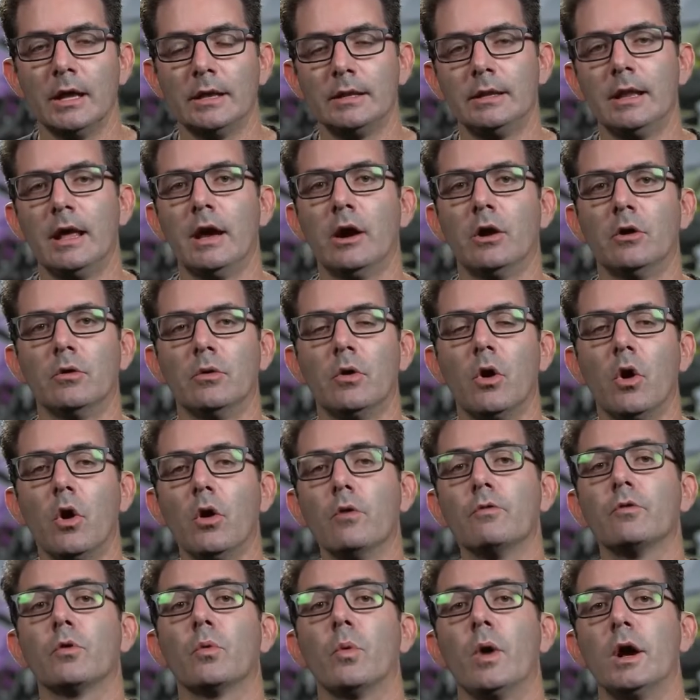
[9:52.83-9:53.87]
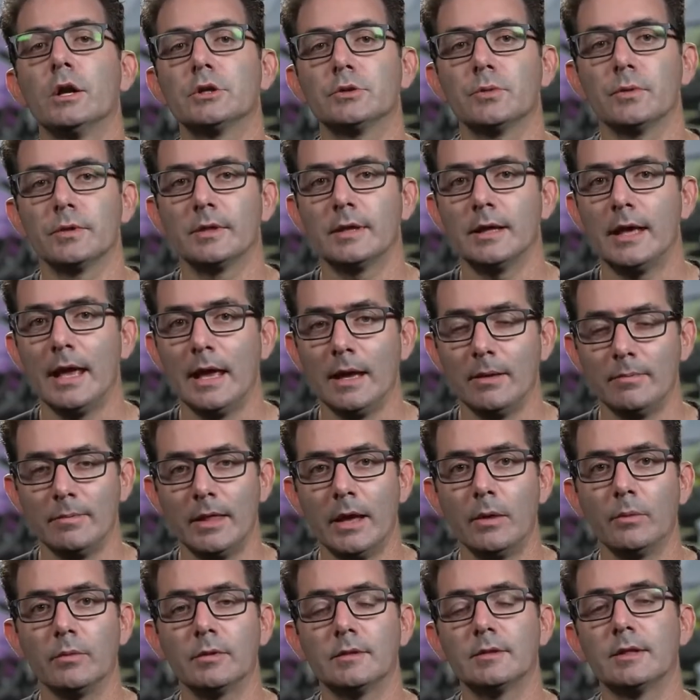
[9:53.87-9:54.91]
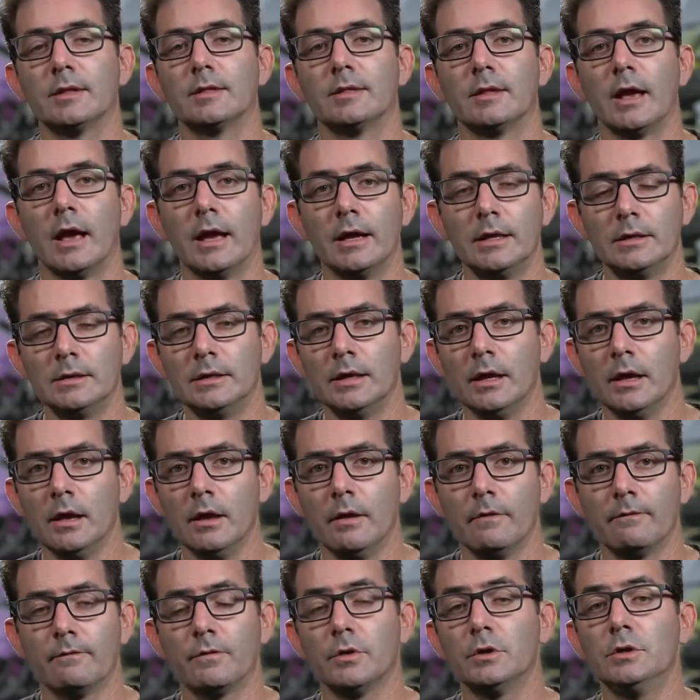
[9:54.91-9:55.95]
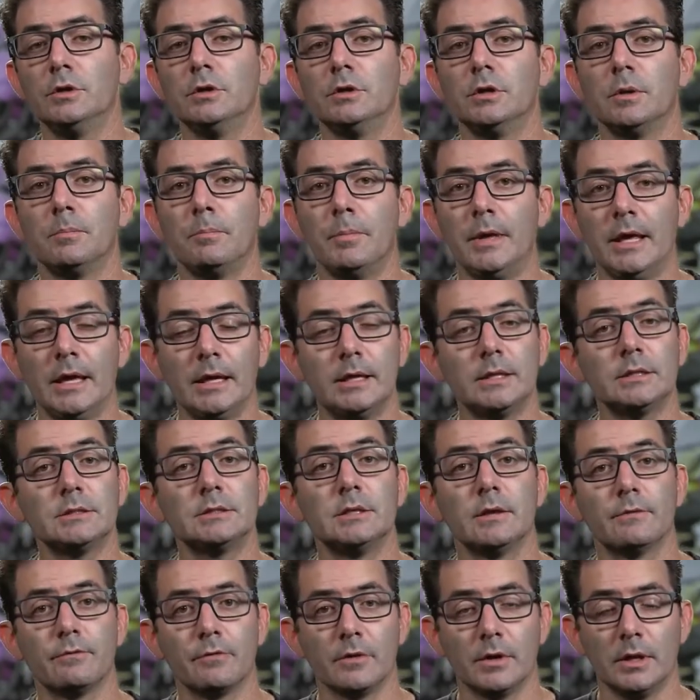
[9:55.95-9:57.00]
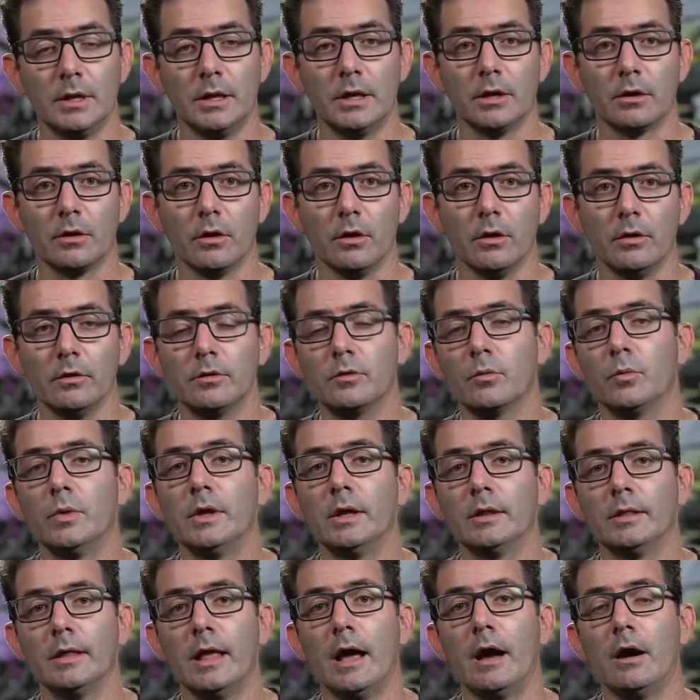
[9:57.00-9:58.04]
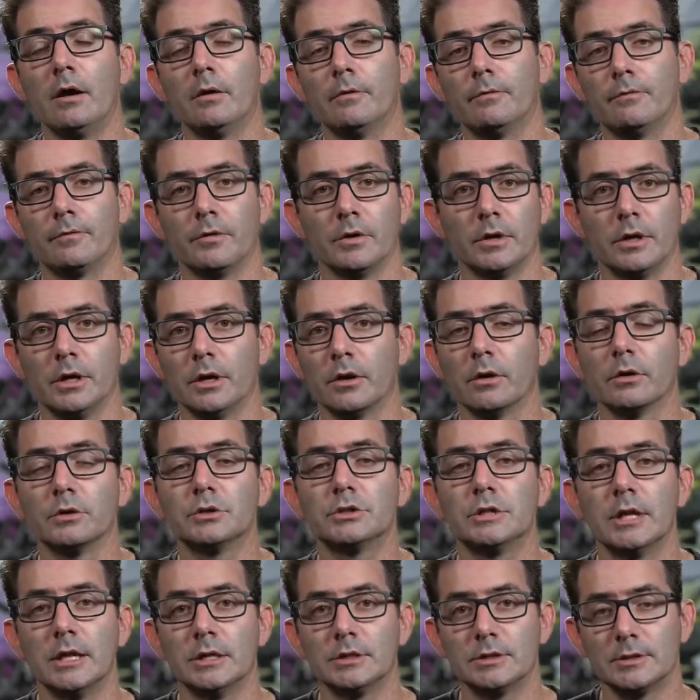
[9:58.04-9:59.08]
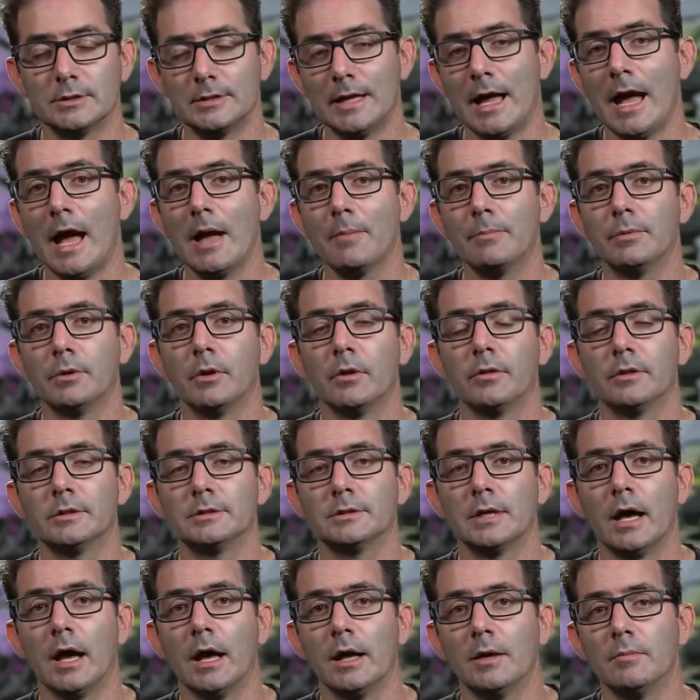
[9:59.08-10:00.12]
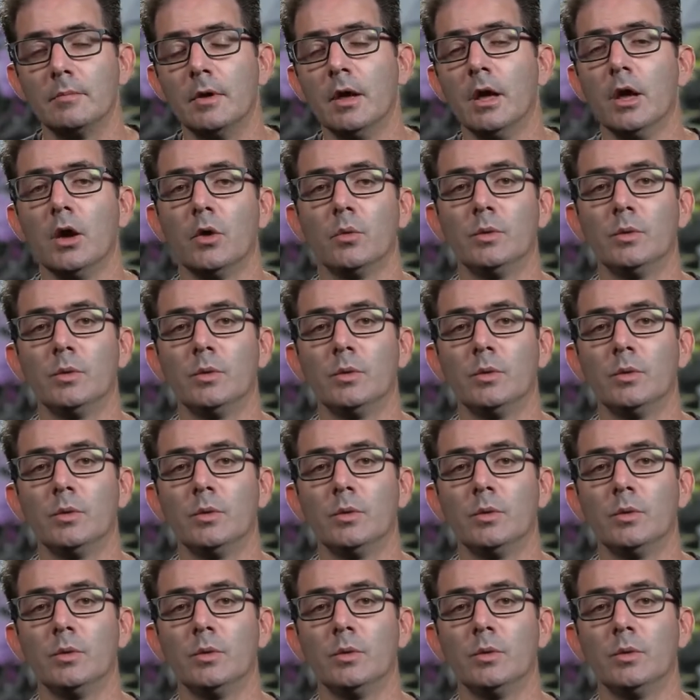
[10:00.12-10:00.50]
Now, Overwatch was a game that was designed for you to pick different heroes. We allow for hero changes to happen all the time.